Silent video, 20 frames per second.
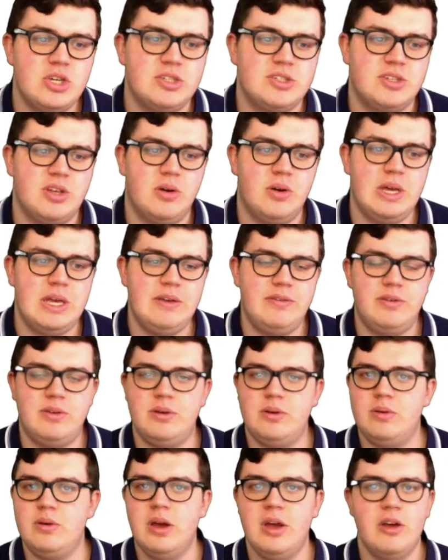So if
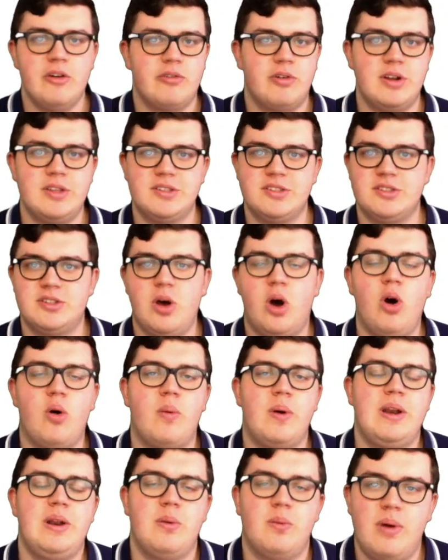you, for instance,
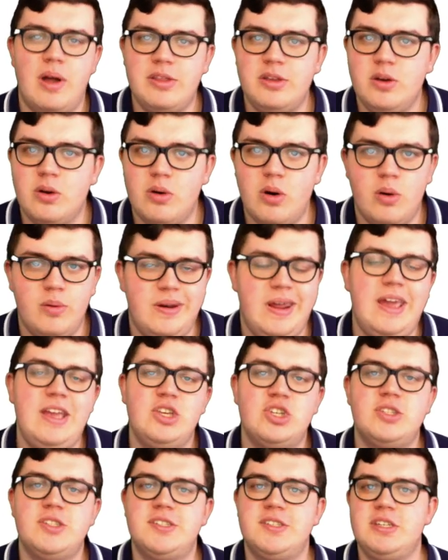already run your own
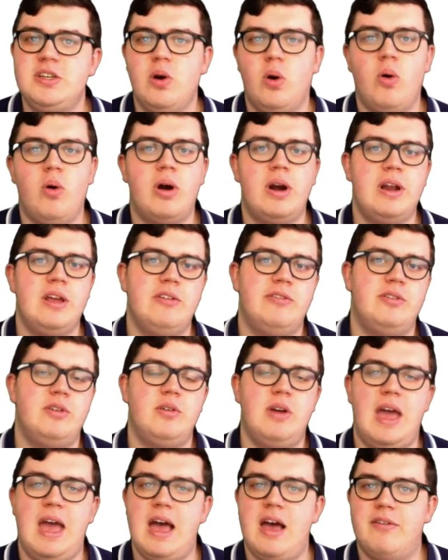agency, or if you
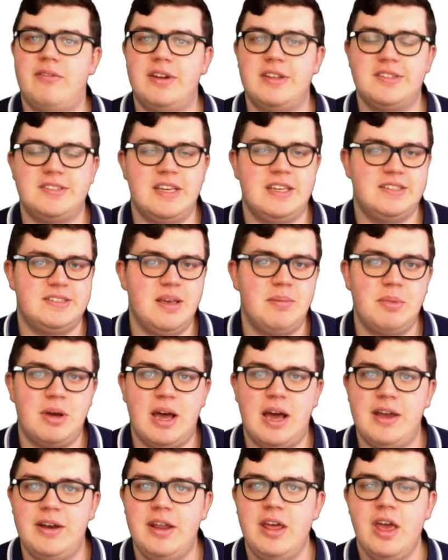have, let's say, some
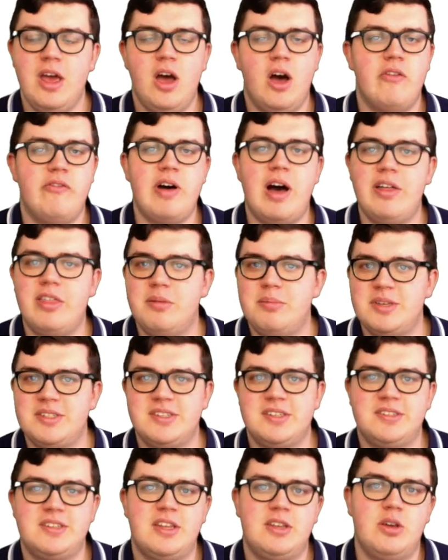kind of other
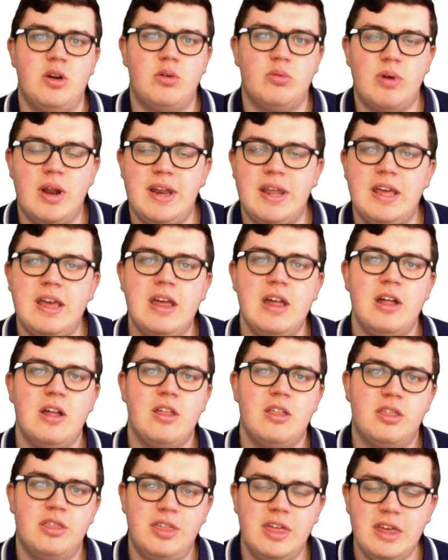business that you're running,
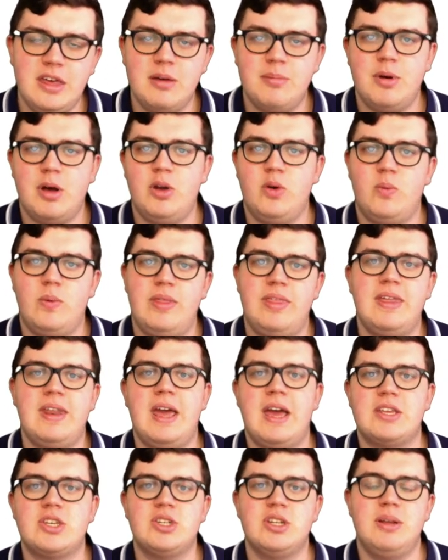think about whether it
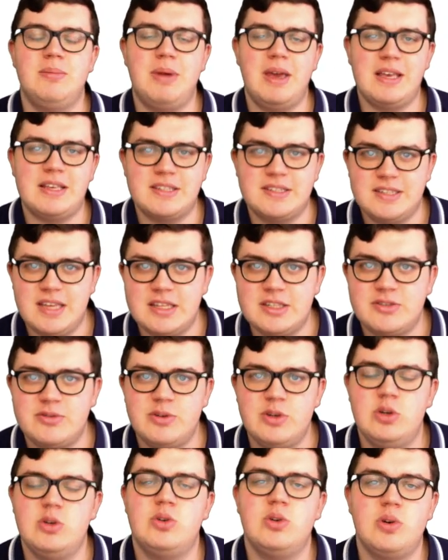actually makes sense for
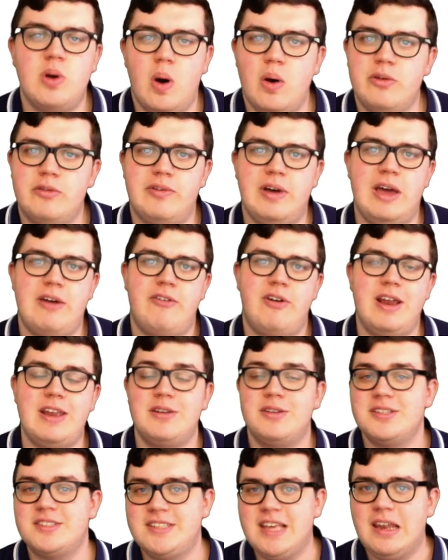you to go on Fiverr and
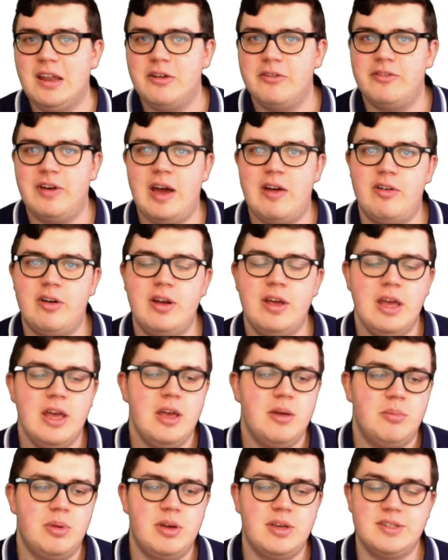to sell on Fiverr,
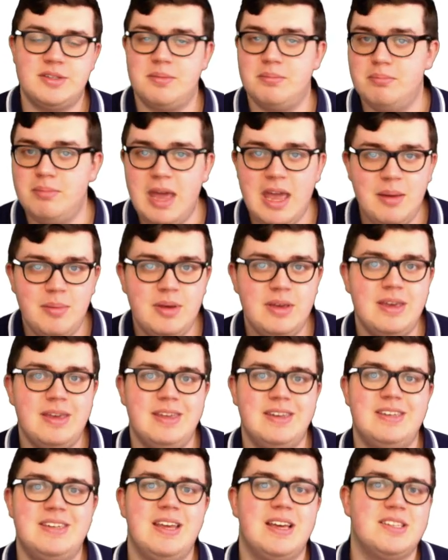because maybe
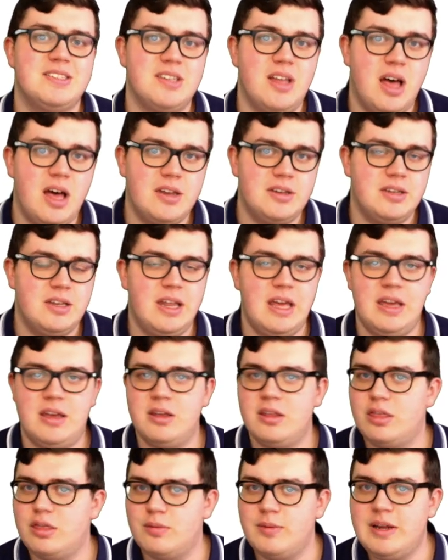it does not.
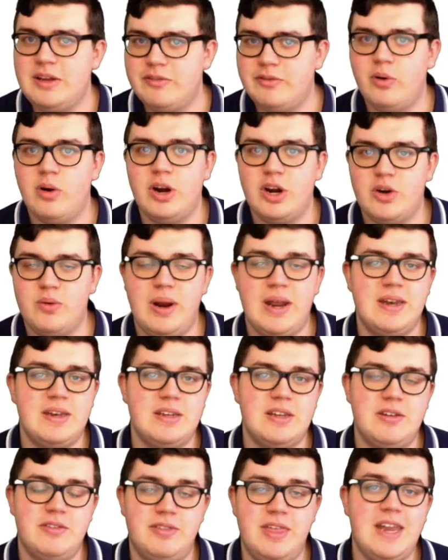Like 3-4 grand,
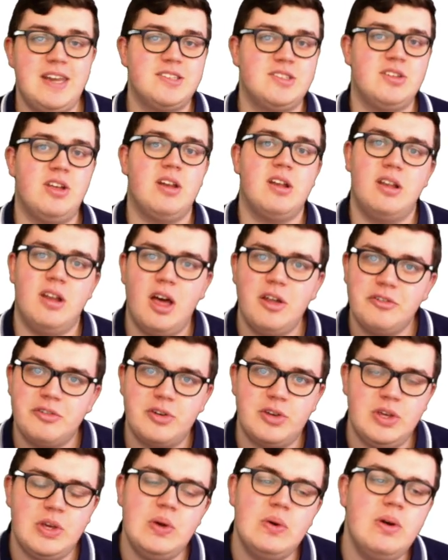if that is not a lot for
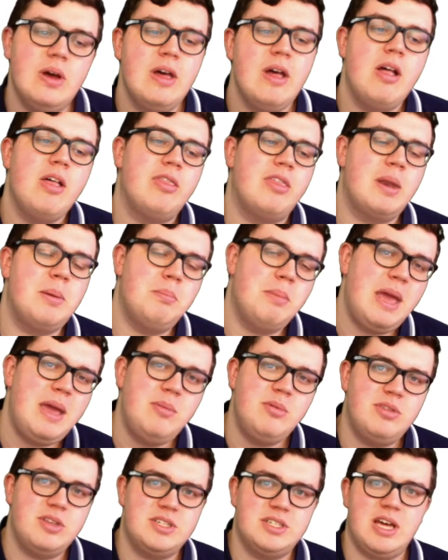you, then
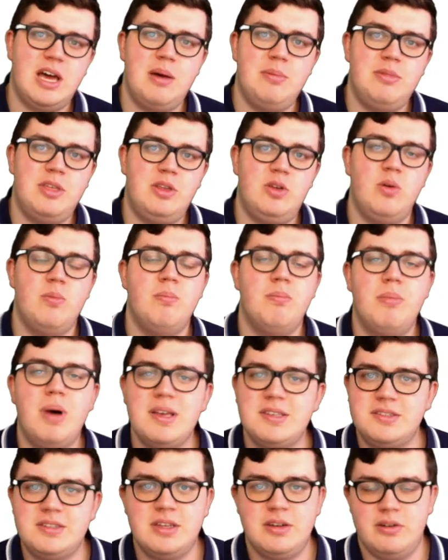maybe the time that you
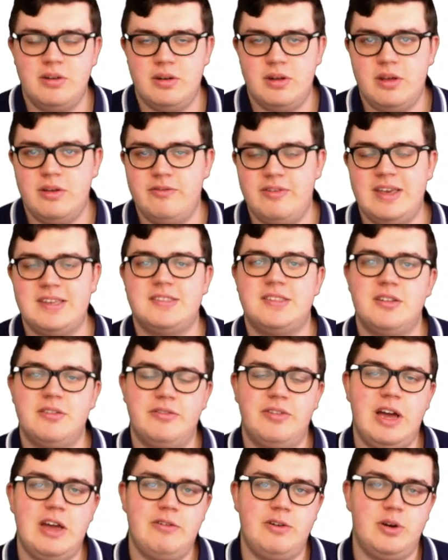must invest in
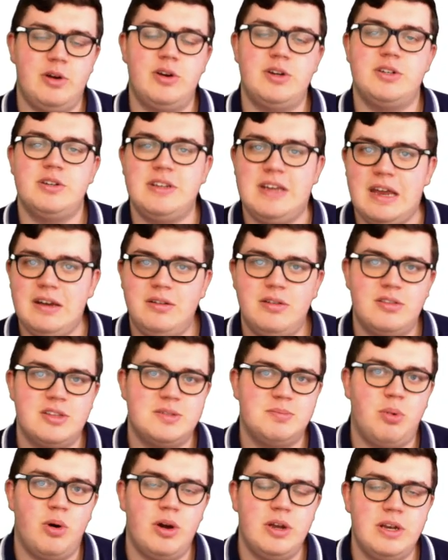Fiverr in order to get to this
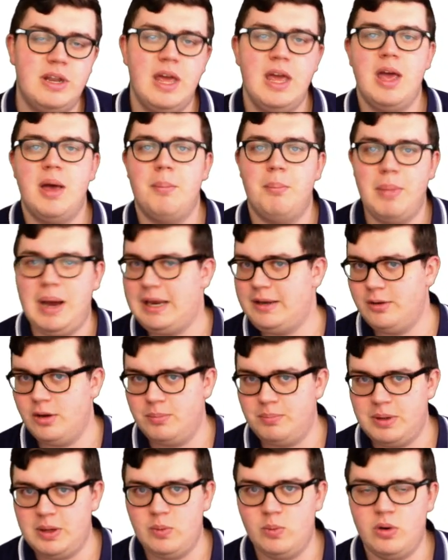point might
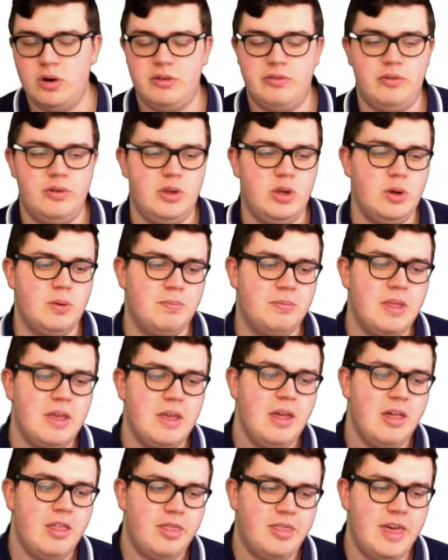not be worth for you.
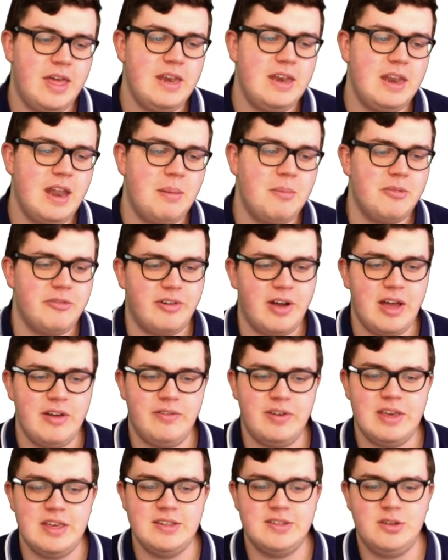Then number 5,
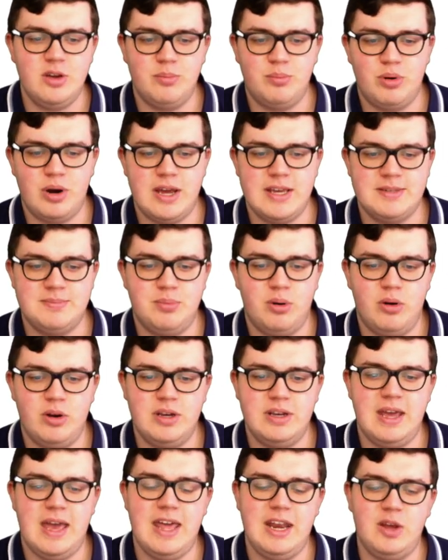is your price
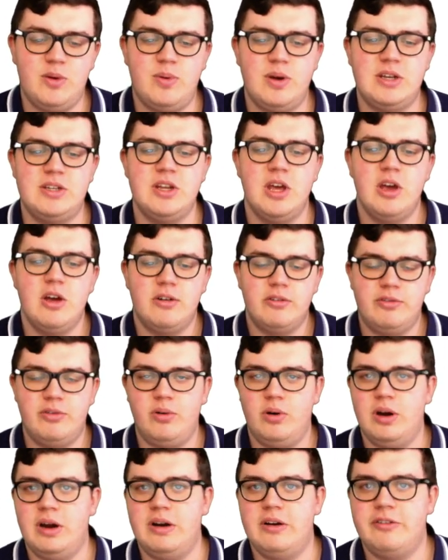point adequate
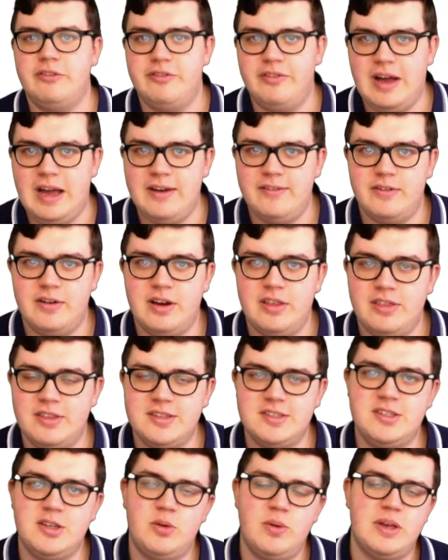for Fiverr? And this
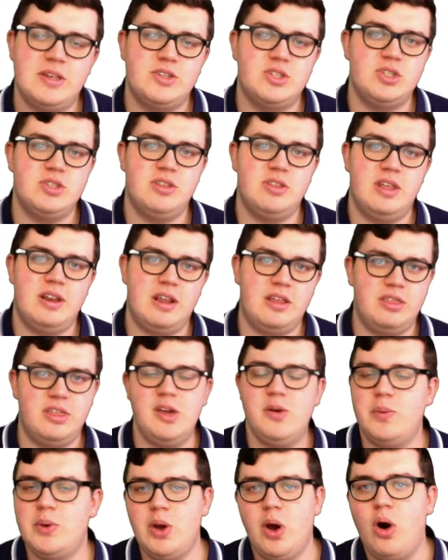is the question that I think
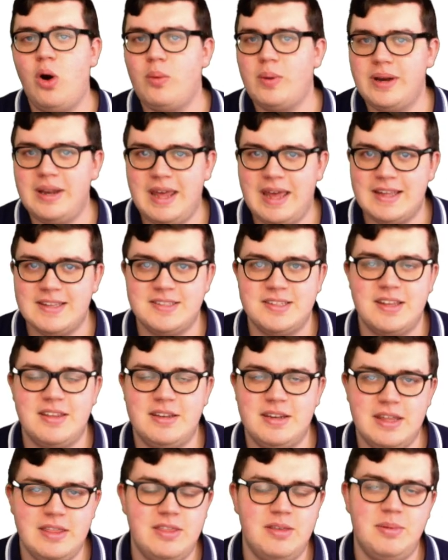we already answered
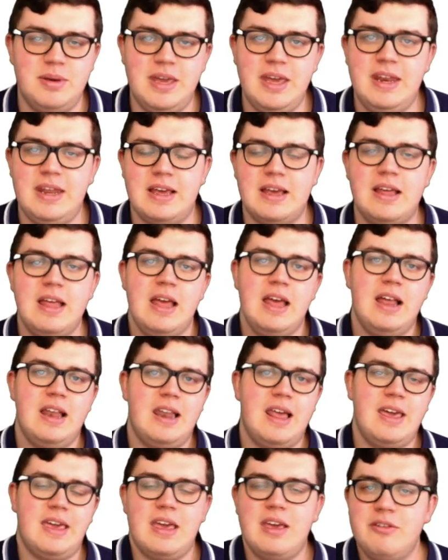in the beginning.
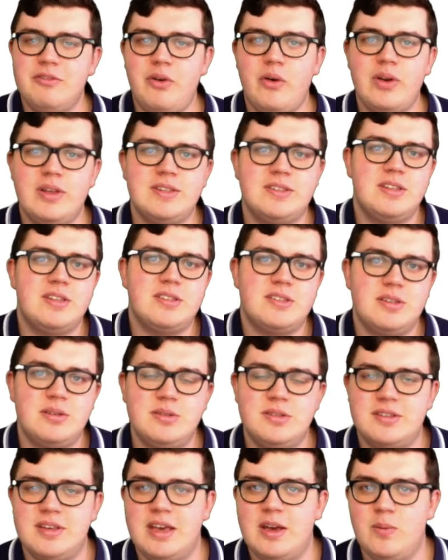Like if, for instance, you
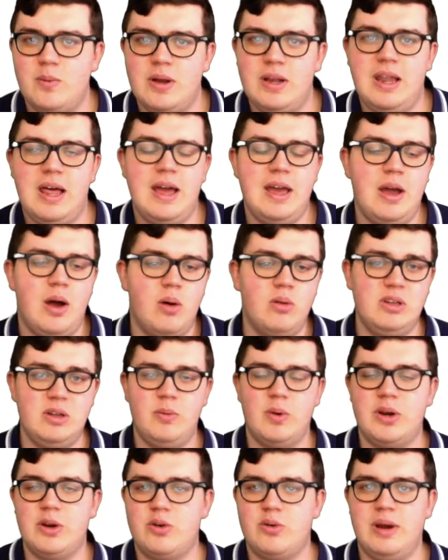say, well, I only
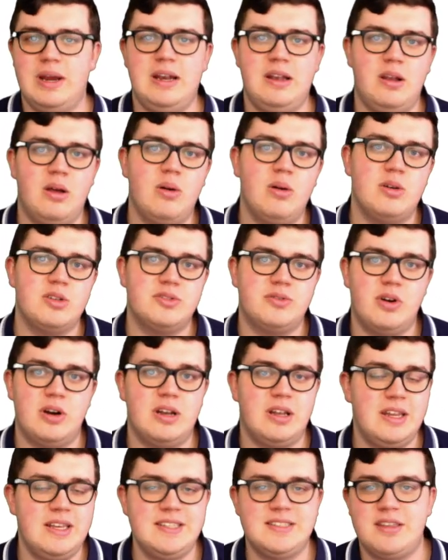want to create logos for at
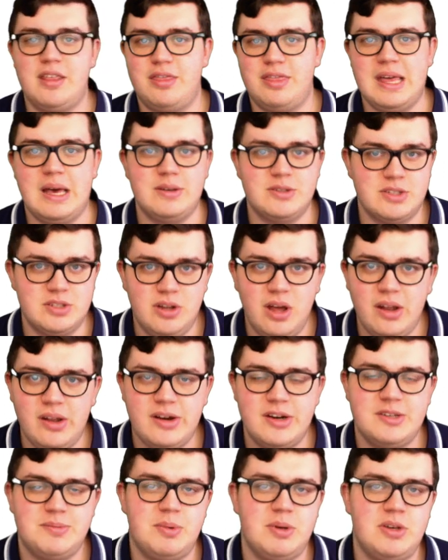least
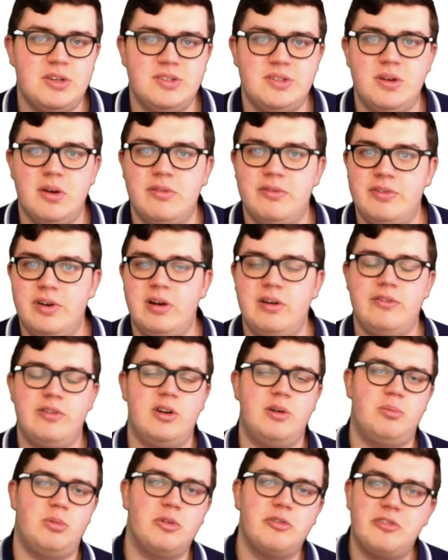$1,000 because you're very,
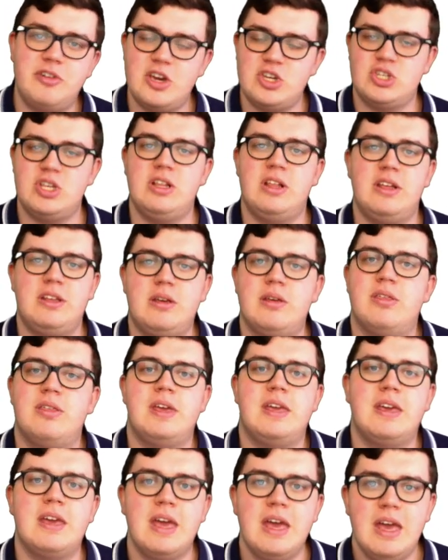very professional and you
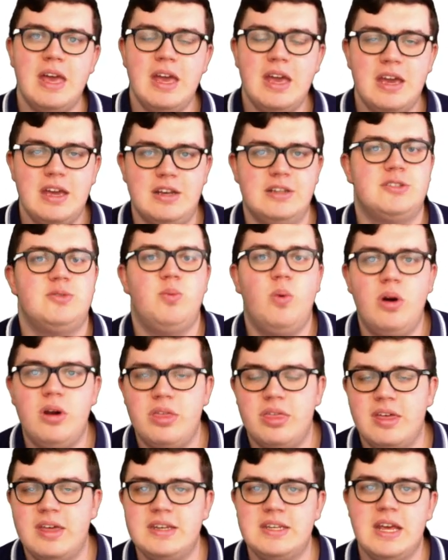think it is
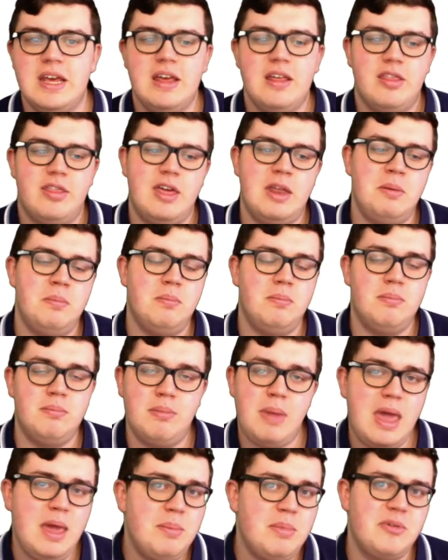worth it, then
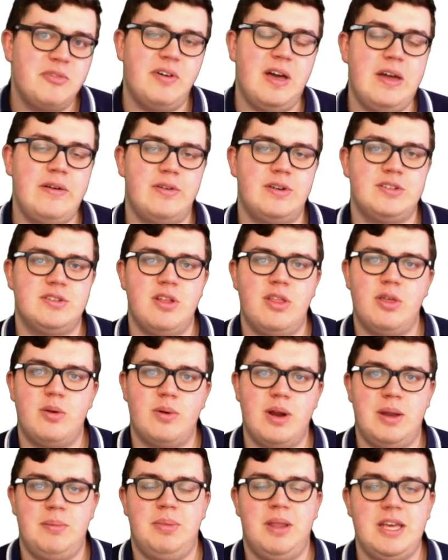maybe Fiverr is not the
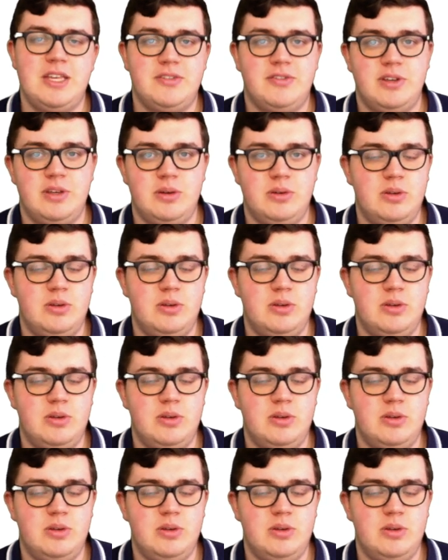right place for you.